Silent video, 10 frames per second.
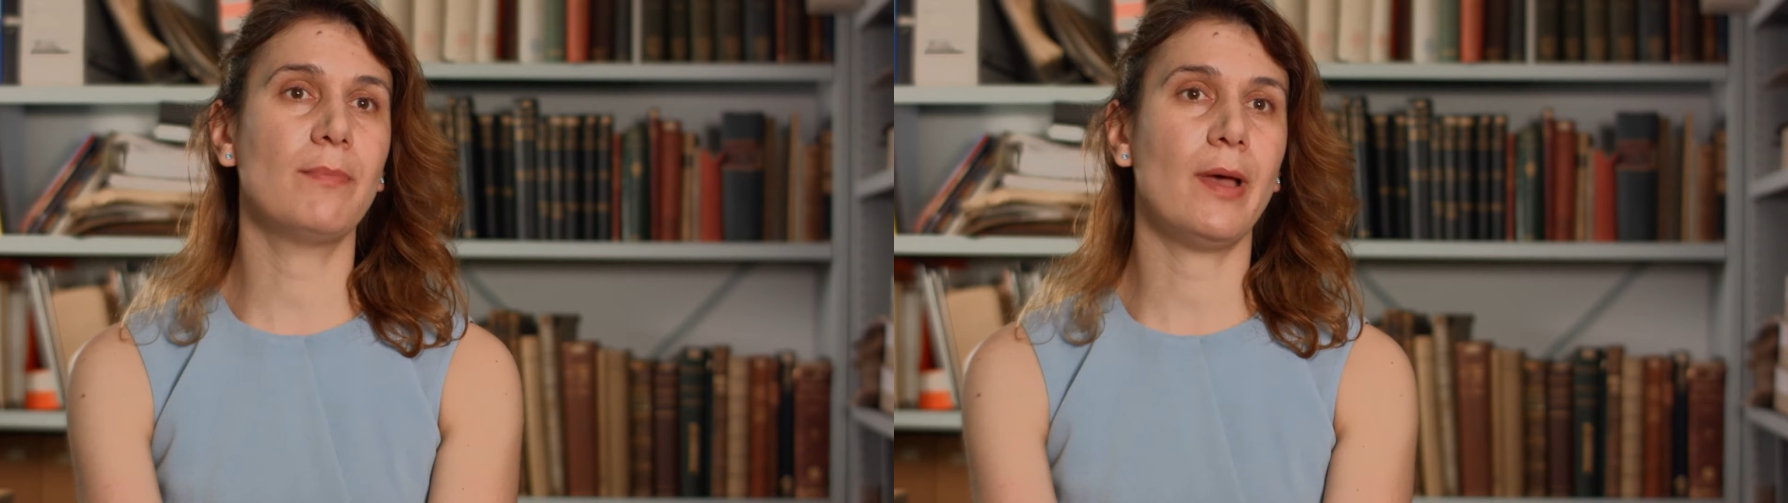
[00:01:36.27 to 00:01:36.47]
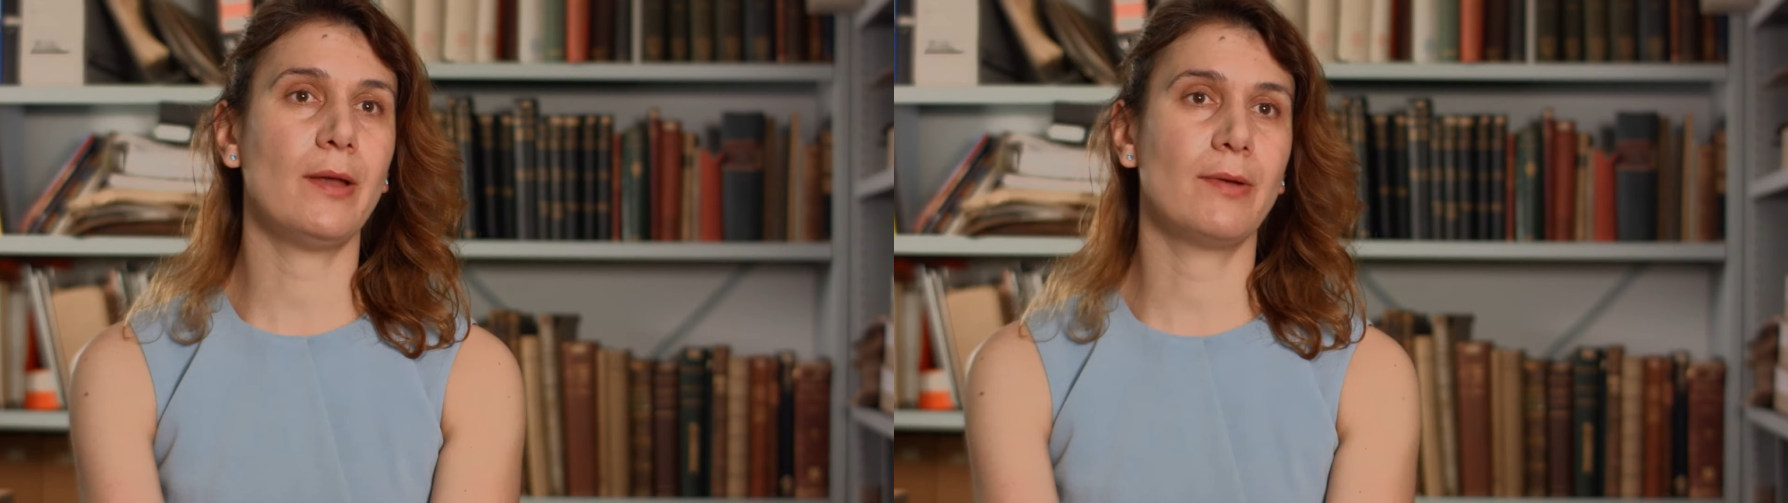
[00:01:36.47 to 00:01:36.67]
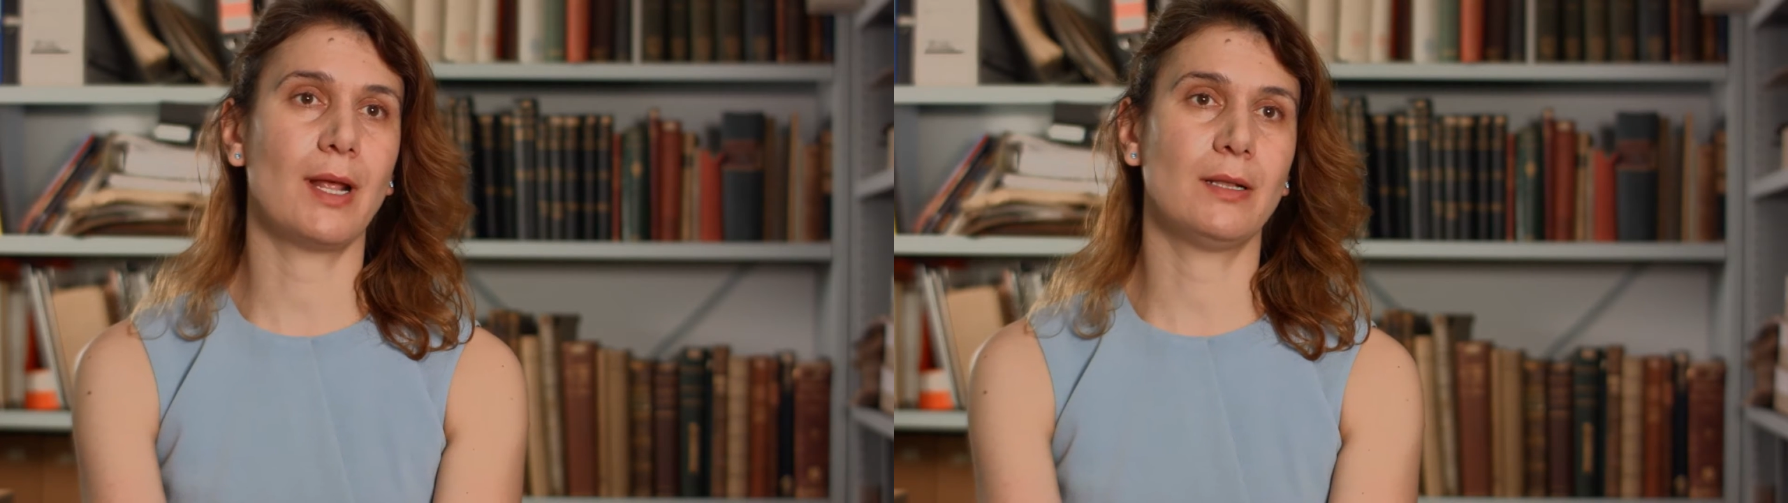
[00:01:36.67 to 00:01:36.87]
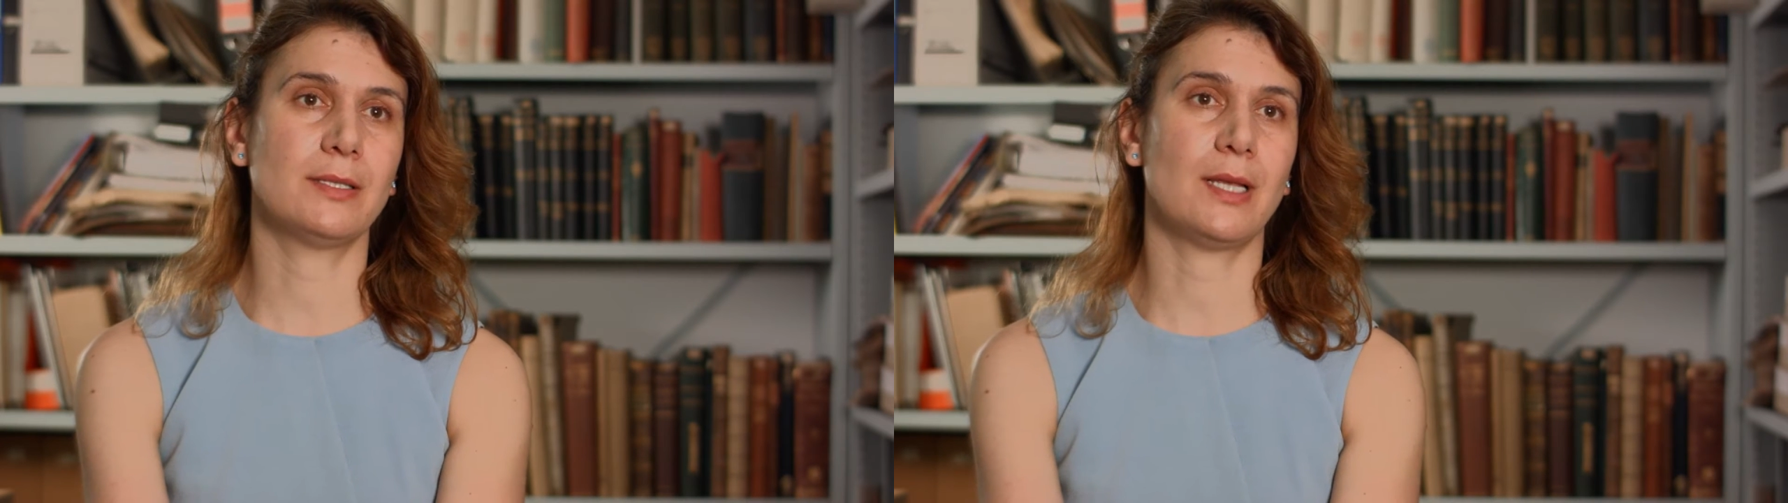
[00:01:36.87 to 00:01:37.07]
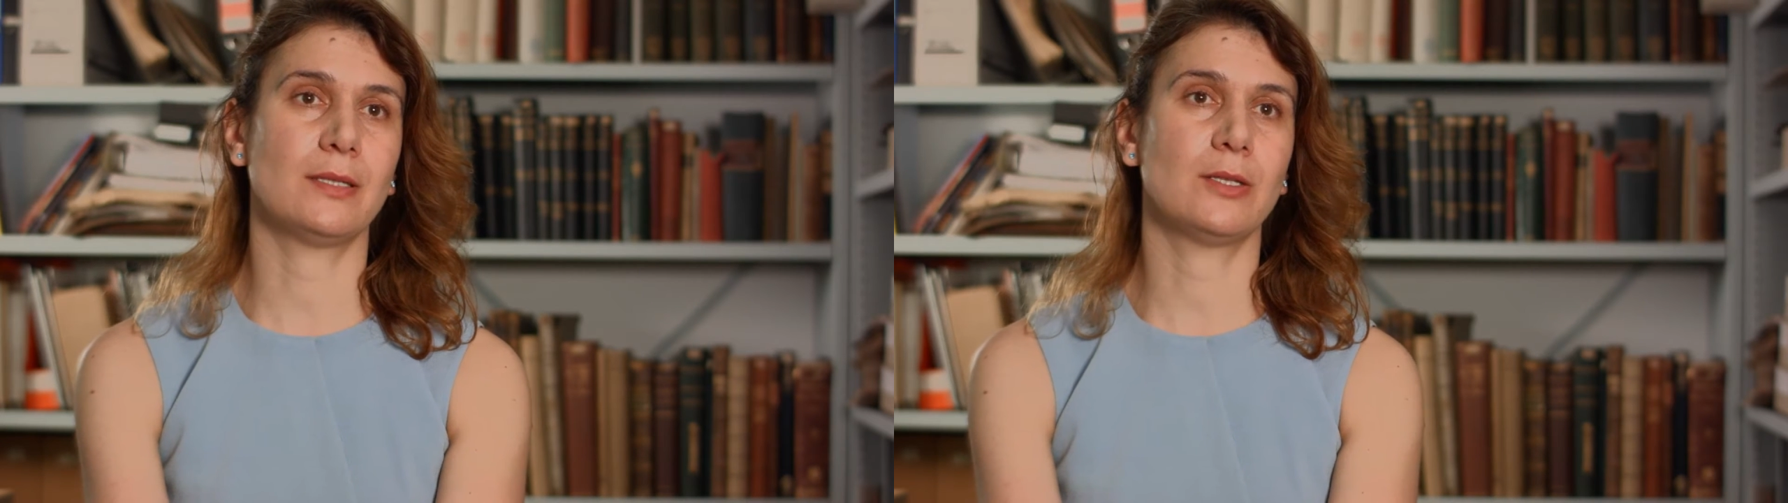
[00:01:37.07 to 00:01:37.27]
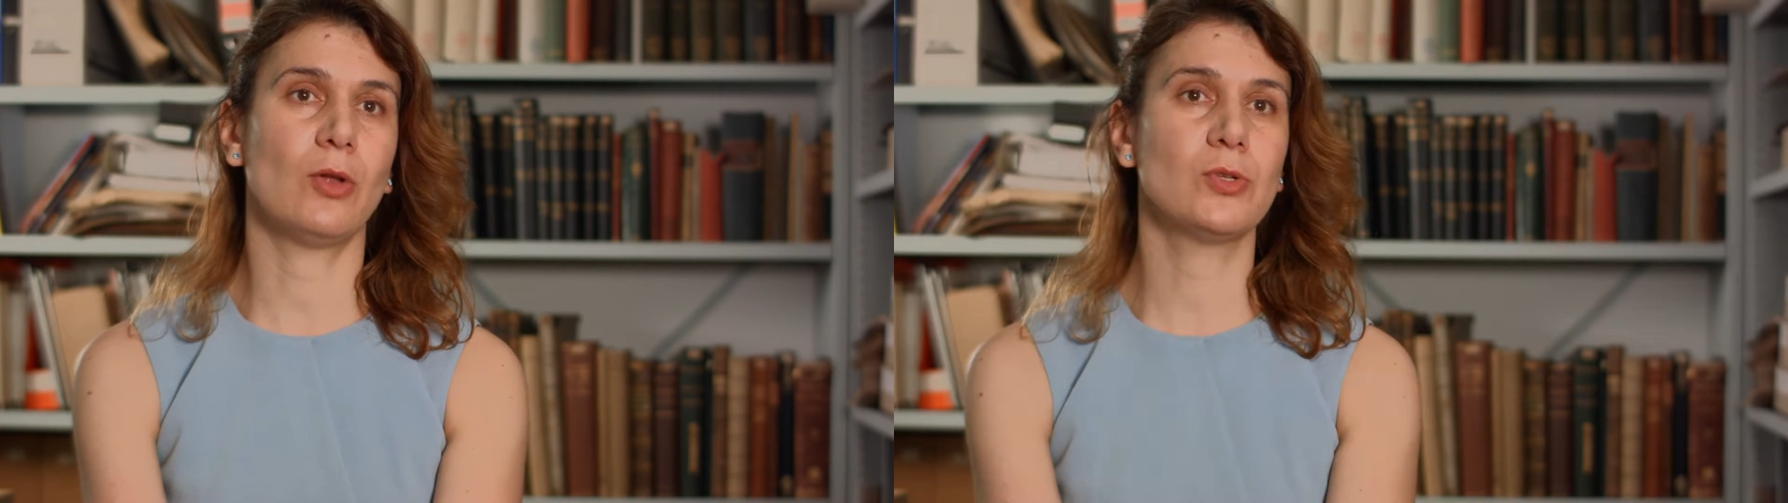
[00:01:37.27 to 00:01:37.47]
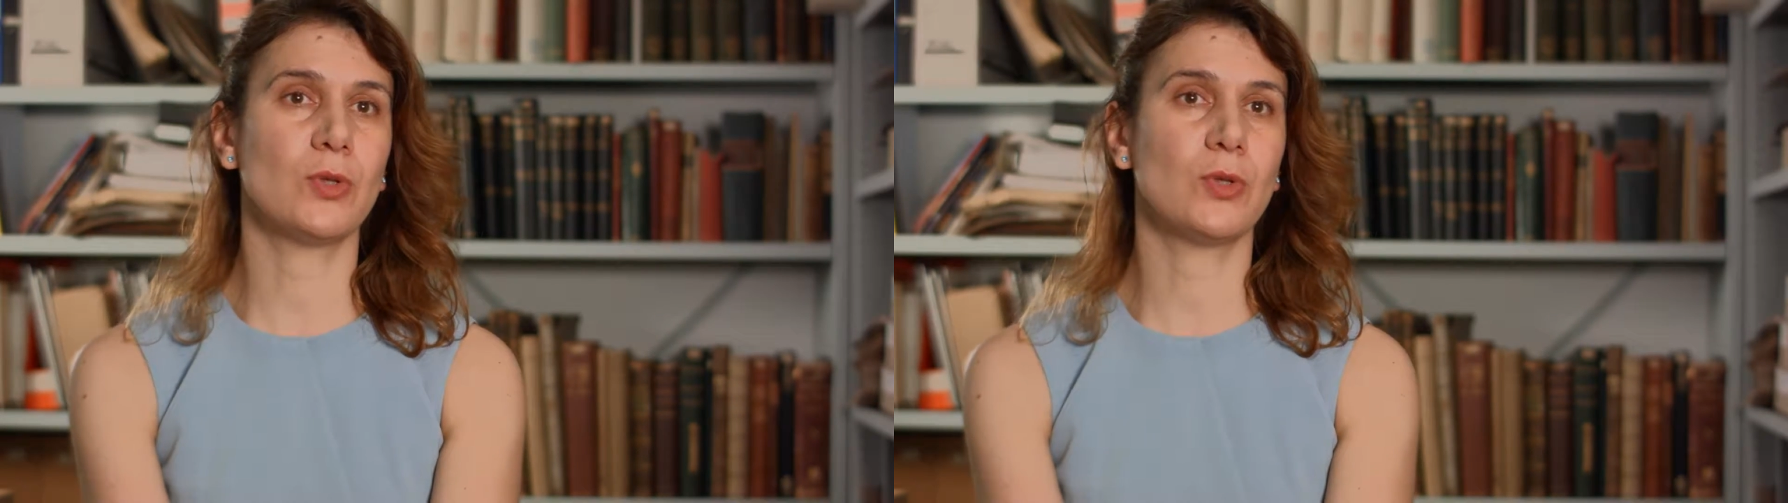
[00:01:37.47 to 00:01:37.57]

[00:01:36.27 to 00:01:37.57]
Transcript: burials that also